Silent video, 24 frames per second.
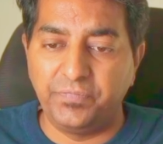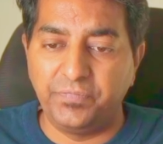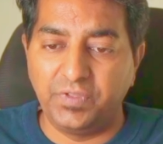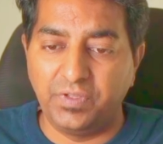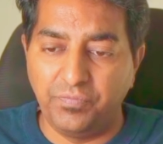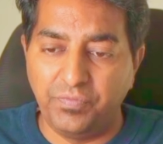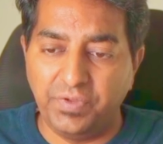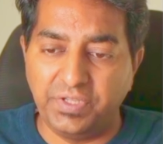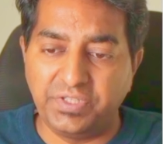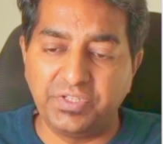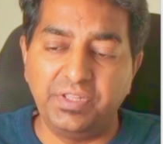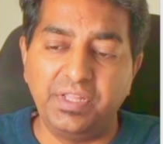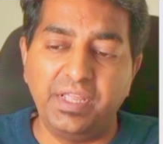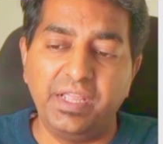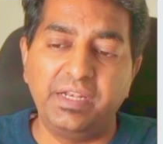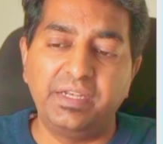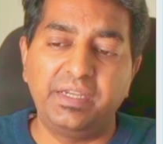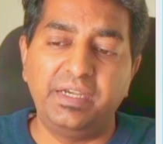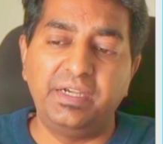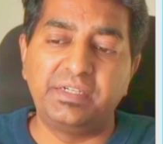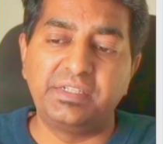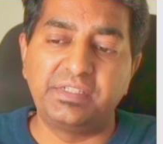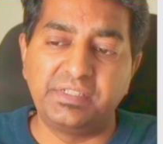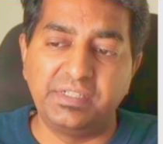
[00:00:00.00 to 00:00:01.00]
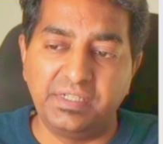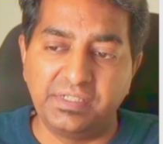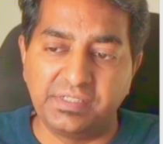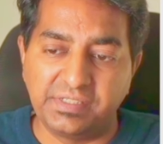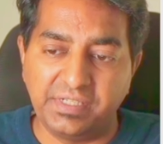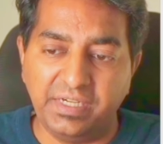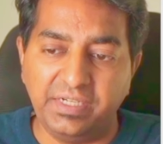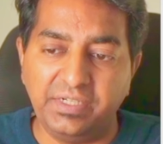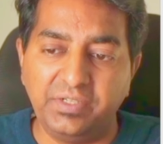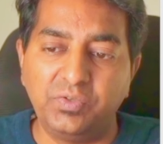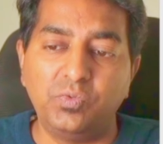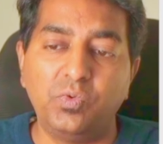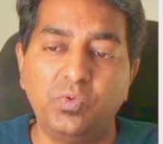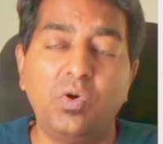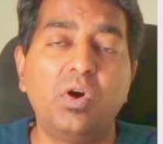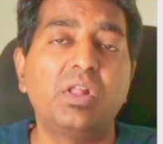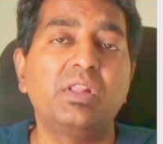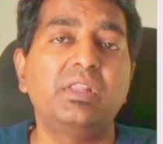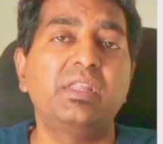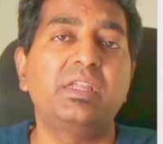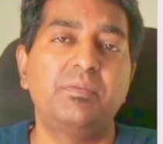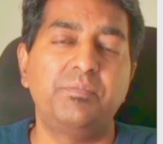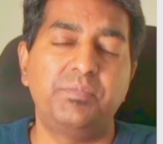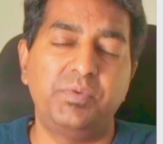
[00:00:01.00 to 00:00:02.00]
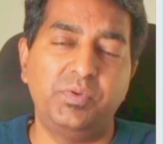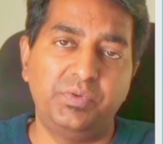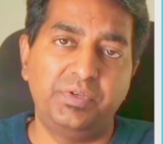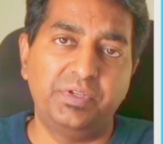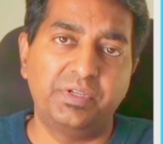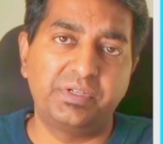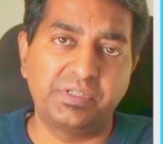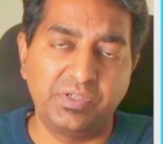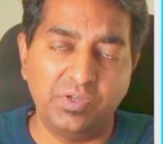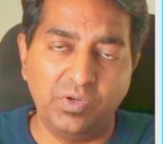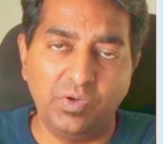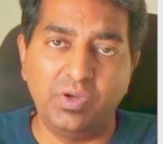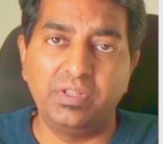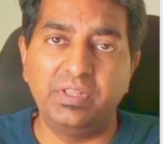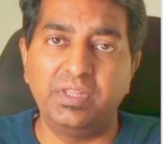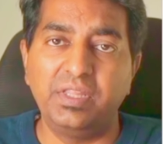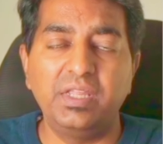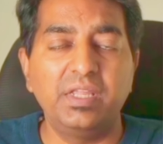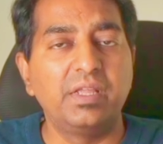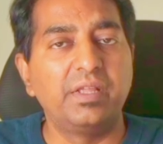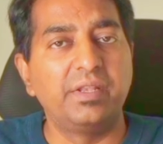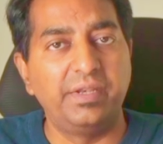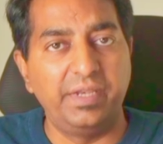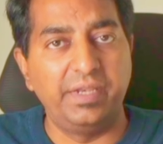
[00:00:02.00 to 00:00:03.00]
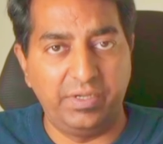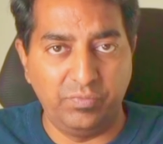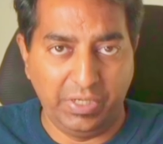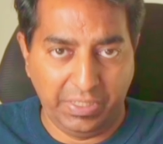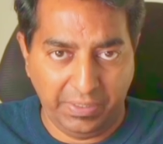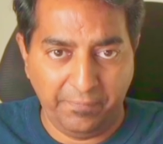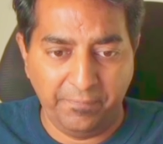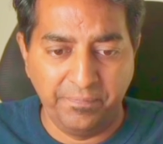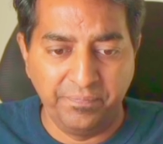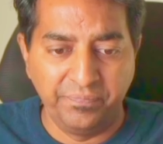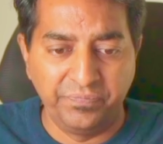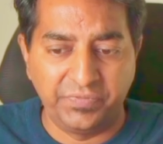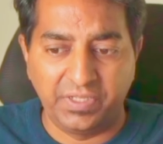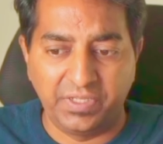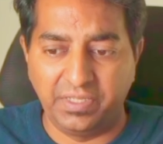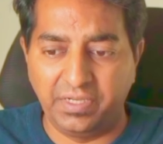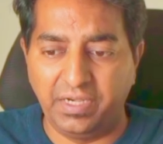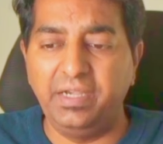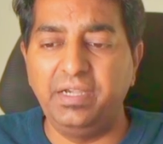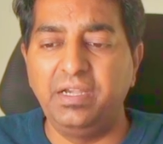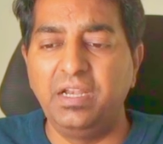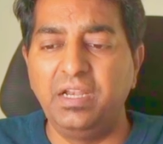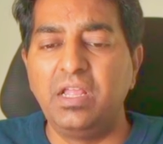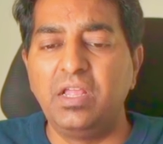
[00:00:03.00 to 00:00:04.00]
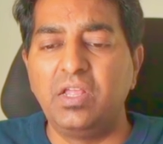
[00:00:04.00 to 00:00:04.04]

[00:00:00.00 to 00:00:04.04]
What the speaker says: which then gets sent to all the computers on the network, right?